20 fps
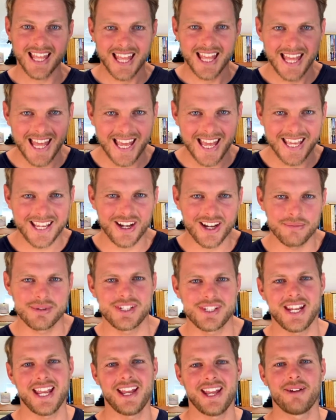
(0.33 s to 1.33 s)
Hey, I'm
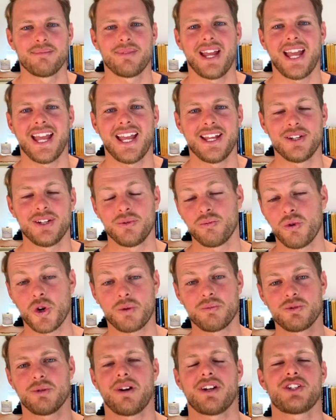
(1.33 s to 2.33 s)
Sam and
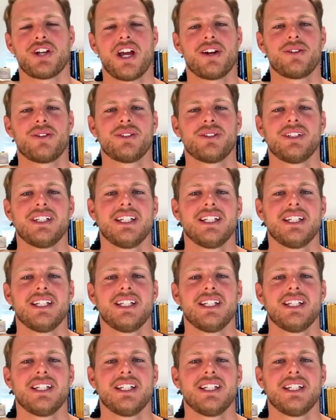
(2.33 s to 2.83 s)
welcome to my channel.